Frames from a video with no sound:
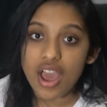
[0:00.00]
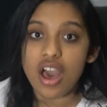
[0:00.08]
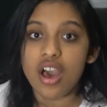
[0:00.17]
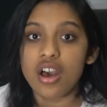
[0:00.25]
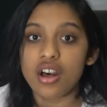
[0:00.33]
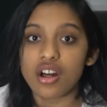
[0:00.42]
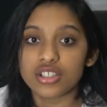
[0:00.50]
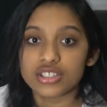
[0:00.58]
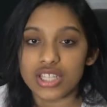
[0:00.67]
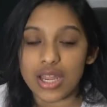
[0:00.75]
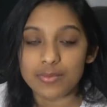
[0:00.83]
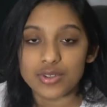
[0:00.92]

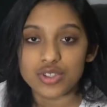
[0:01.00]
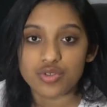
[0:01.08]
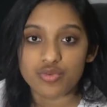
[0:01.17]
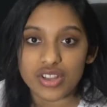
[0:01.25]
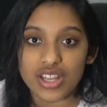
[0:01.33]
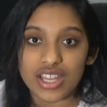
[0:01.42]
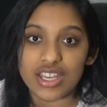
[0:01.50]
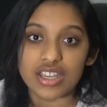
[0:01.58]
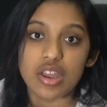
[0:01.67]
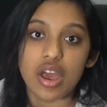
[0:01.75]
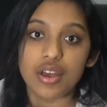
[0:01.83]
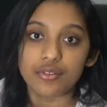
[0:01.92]
Alzheimer's
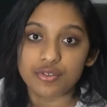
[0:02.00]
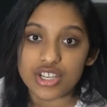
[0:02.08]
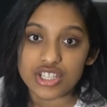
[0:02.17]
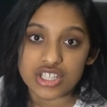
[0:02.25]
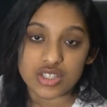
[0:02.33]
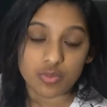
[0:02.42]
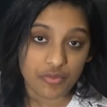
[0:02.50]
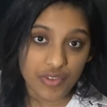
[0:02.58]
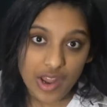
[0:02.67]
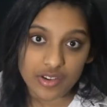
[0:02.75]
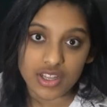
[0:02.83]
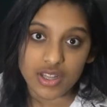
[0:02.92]
related regions were
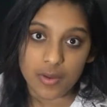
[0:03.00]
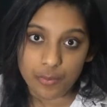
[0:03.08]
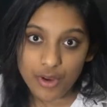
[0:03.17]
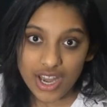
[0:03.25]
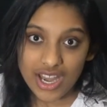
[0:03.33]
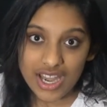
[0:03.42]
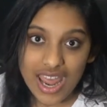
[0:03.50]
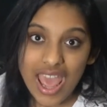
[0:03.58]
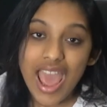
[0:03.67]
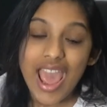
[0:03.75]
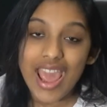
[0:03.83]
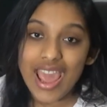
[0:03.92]
found in the brain,
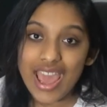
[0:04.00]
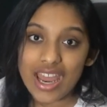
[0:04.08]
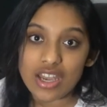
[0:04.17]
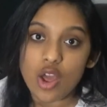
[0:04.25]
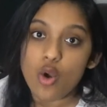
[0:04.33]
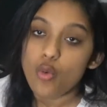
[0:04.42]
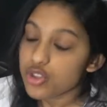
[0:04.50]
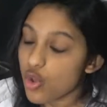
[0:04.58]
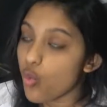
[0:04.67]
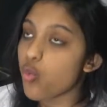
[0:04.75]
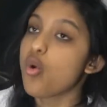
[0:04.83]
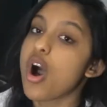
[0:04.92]
and with
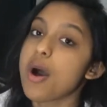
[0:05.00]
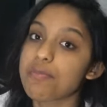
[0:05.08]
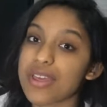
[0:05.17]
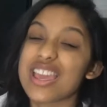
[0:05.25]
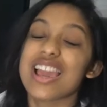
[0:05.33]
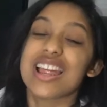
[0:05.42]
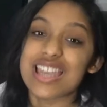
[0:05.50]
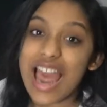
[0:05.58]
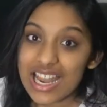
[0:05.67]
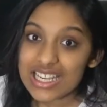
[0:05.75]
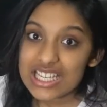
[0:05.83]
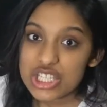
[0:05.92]
a whopping
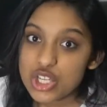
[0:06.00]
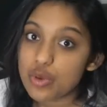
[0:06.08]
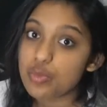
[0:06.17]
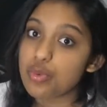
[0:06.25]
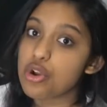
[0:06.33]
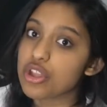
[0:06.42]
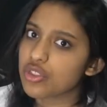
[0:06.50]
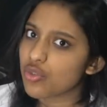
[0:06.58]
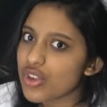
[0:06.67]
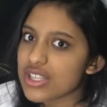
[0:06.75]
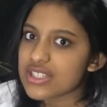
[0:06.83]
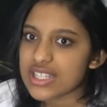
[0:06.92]

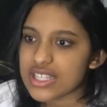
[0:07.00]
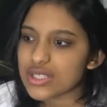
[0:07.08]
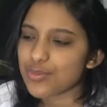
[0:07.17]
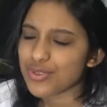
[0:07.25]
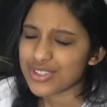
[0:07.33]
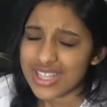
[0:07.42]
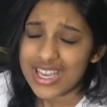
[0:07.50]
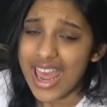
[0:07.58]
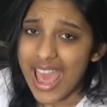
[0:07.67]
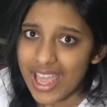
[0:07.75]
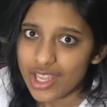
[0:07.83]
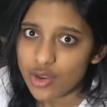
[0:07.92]
92.36%
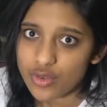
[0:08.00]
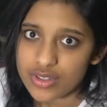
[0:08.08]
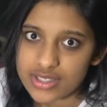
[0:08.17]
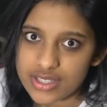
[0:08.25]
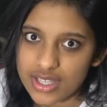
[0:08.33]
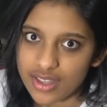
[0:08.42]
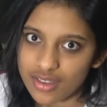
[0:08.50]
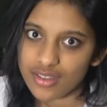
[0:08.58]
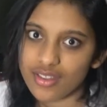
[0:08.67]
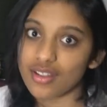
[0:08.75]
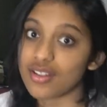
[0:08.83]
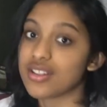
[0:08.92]
accuracy.
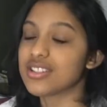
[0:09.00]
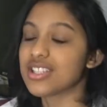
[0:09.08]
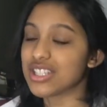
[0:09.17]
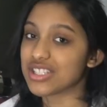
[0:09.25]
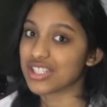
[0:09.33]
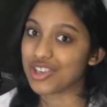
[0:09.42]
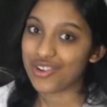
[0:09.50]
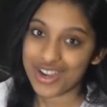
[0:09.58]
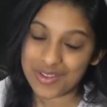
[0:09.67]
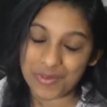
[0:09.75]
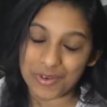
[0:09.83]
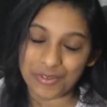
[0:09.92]
Sounds
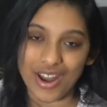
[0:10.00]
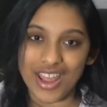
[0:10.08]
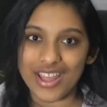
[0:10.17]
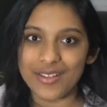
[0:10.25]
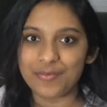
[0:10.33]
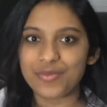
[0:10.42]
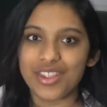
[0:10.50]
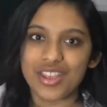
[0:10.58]
incredible, right?